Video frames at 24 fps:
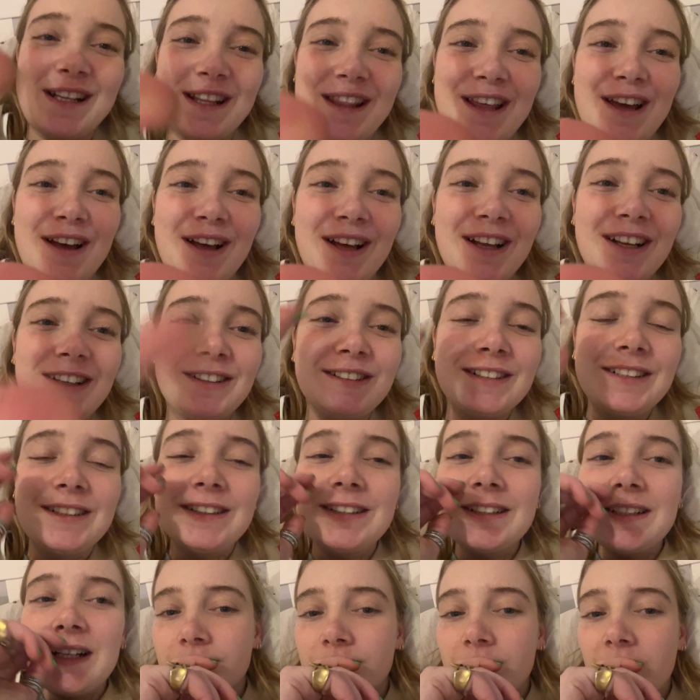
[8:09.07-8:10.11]
there.
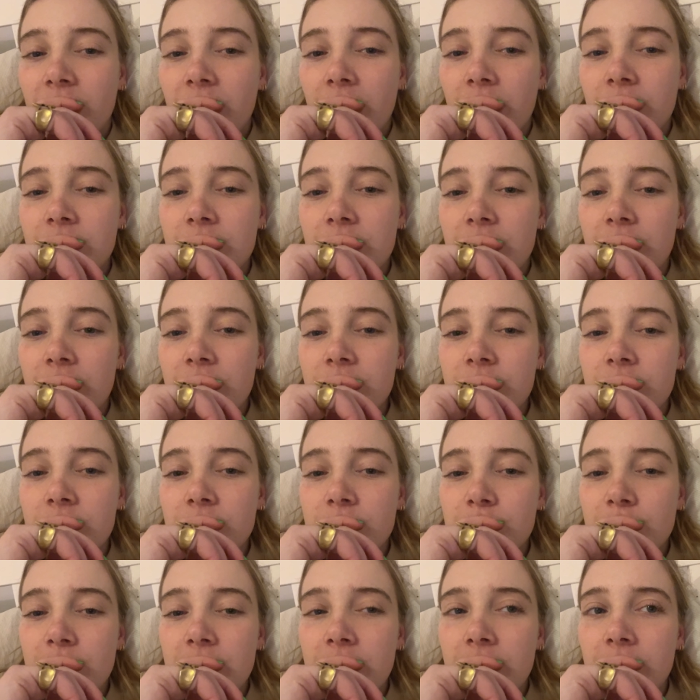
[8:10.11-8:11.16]
But yeah, today's
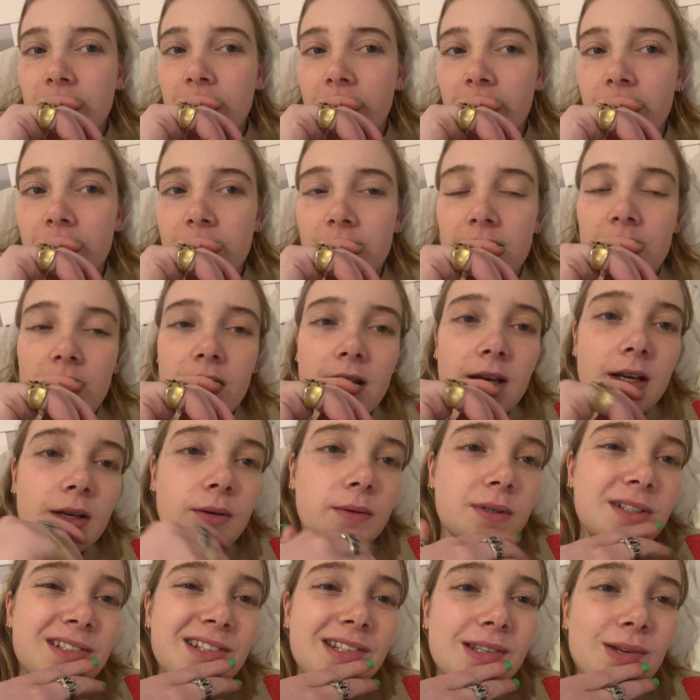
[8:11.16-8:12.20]
just been a nothing day,
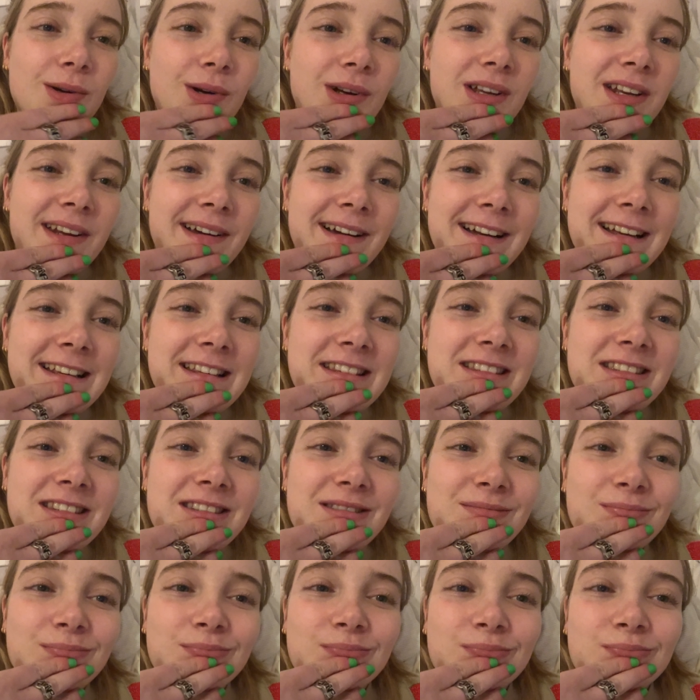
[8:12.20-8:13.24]
which is quite
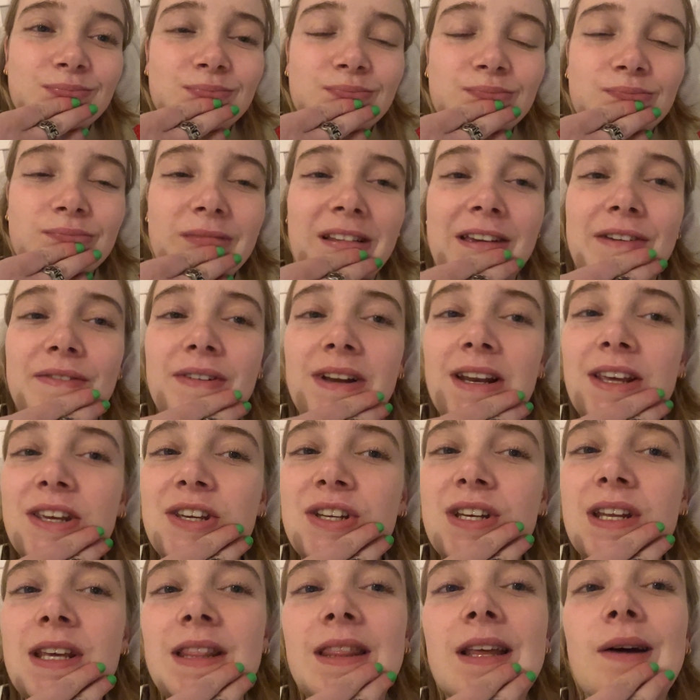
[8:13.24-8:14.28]
nice. I feel like
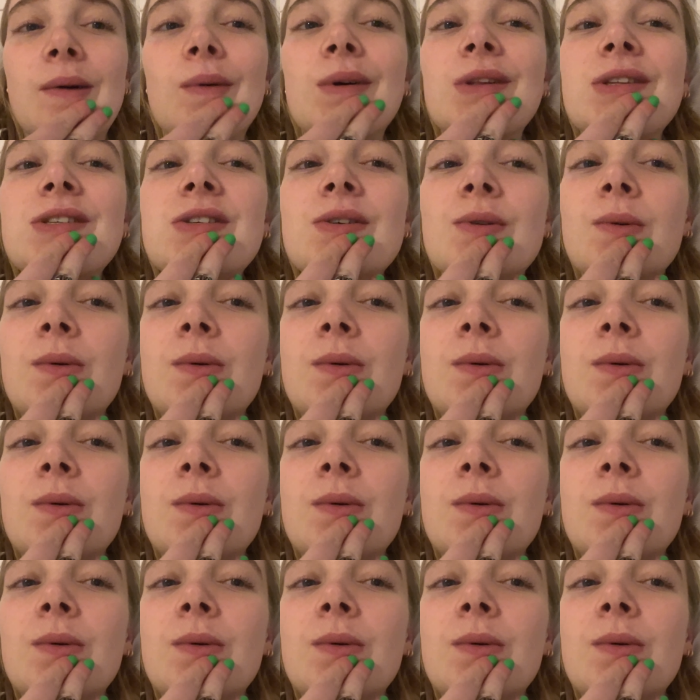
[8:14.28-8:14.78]
you need that once in a